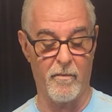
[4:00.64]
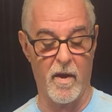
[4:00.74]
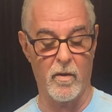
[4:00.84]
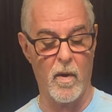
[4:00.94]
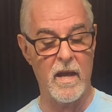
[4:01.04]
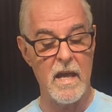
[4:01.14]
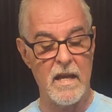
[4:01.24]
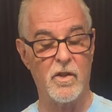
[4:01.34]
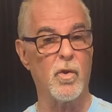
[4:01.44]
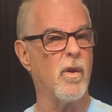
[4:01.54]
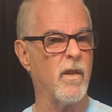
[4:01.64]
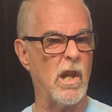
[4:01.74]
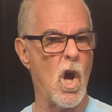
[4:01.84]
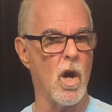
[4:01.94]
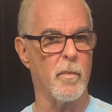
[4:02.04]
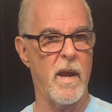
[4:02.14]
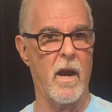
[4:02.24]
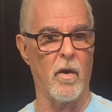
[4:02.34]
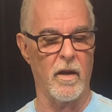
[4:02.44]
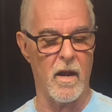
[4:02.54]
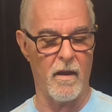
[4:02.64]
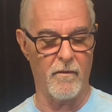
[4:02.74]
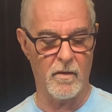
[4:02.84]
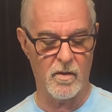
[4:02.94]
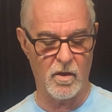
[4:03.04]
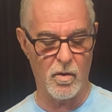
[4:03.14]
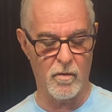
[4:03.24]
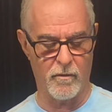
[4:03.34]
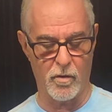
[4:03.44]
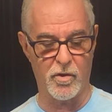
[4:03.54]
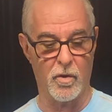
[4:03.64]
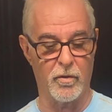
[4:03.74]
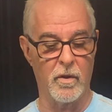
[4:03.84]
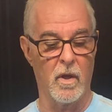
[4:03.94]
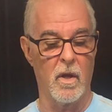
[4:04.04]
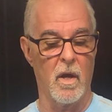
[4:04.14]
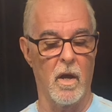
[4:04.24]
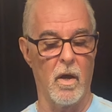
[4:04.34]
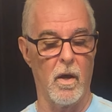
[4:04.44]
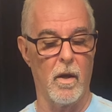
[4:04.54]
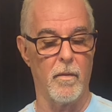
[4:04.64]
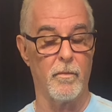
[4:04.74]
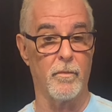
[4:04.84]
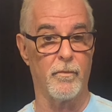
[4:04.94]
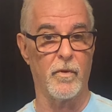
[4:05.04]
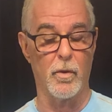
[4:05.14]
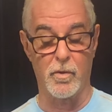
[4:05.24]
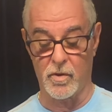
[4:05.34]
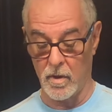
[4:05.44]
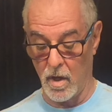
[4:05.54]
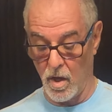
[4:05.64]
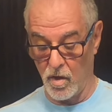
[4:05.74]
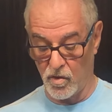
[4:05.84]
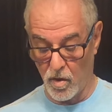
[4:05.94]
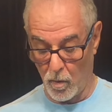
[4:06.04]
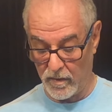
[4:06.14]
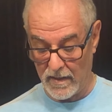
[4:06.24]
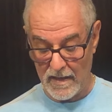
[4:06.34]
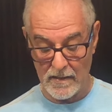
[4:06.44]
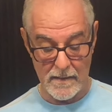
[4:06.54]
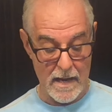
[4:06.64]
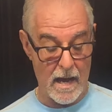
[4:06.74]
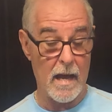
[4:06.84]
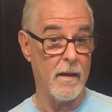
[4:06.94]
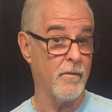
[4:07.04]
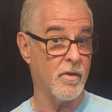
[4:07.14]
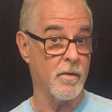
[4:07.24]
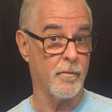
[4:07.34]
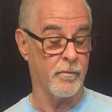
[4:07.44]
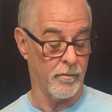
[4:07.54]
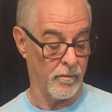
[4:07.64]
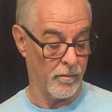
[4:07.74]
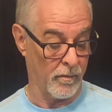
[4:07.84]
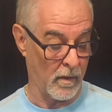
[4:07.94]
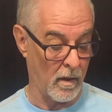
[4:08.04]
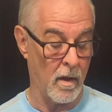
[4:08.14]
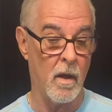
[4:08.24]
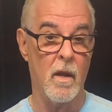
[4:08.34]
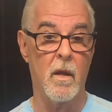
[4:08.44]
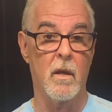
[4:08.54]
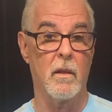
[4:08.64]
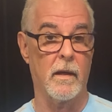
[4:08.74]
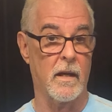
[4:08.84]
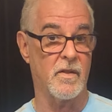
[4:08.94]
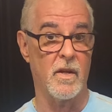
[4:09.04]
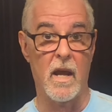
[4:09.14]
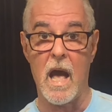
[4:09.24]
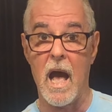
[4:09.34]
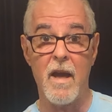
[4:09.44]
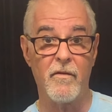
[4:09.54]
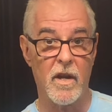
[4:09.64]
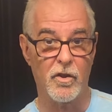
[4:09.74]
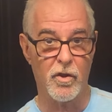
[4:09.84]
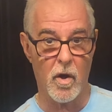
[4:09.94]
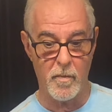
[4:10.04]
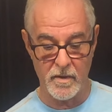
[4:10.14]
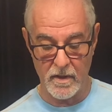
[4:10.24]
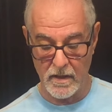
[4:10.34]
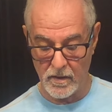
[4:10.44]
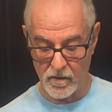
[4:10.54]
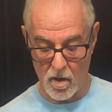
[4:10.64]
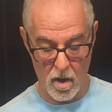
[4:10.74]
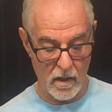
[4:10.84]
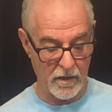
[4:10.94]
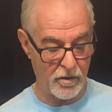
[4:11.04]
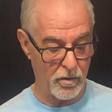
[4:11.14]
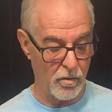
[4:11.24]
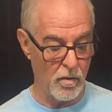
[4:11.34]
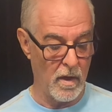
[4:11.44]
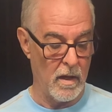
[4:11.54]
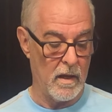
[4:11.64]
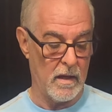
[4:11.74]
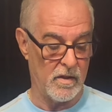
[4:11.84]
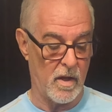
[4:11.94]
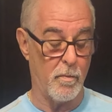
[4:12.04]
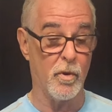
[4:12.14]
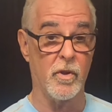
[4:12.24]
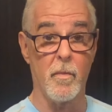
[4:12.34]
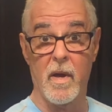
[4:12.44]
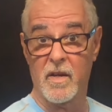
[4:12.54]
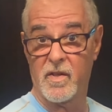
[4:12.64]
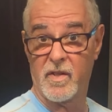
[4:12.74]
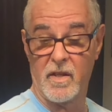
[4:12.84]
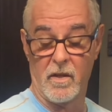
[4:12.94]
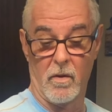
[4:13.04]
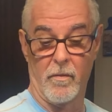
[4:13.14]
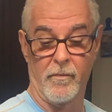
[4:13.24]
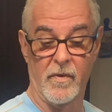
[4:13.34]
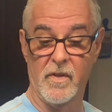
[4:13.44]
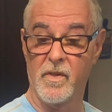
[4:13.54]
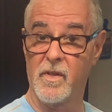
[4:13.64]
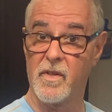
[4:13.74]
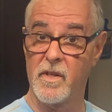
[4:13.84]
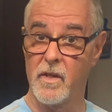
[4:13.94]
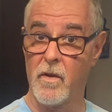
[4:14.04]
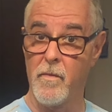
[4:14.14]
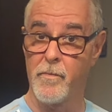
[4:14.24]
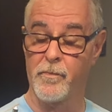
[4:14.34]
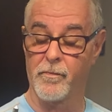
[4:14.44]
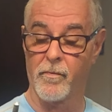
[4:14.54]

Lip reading: knife, by the way. It's sort of a long paring knife. It's a universal use. So with these knives, like I say, I have not sharpened these. All I do is I put them on a steel. This is a steel.